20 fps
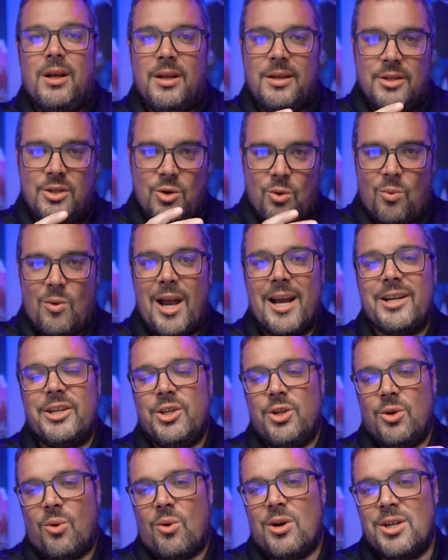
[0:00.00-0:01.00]
direct
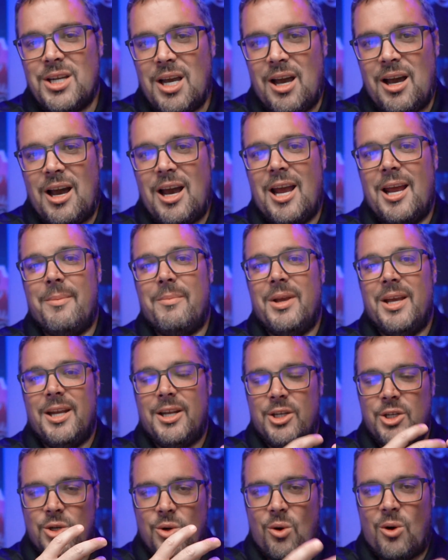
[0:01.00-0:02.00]
your time
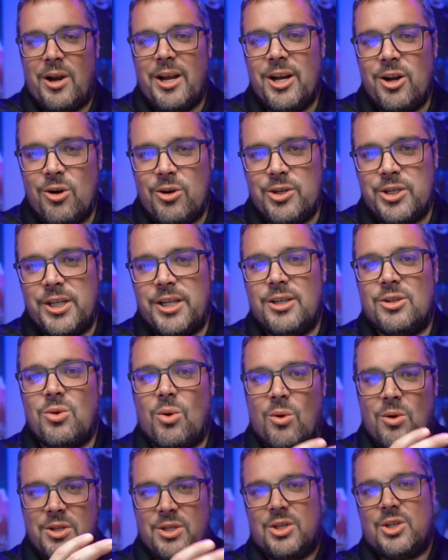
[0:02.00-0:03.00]
and your energy
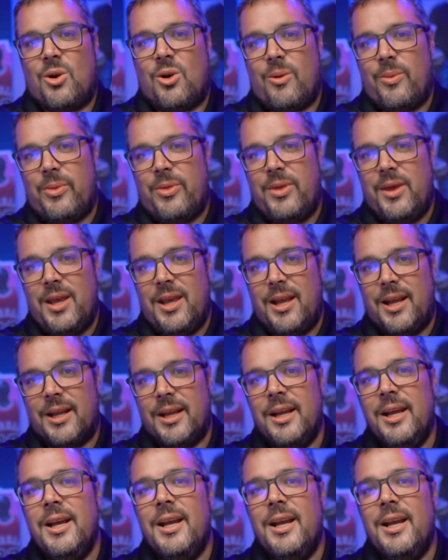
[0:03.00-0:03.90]
towards a certain thing